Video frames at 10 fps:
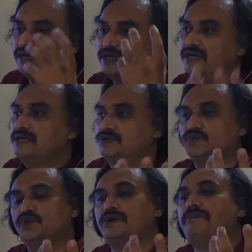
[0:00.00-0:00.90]
Each
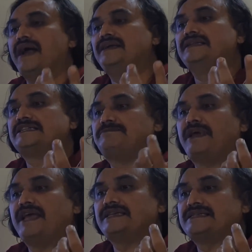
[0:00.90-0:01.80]
would bend the
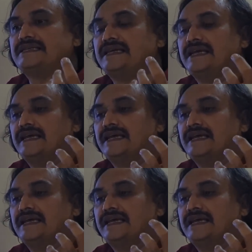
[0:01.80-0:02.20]
space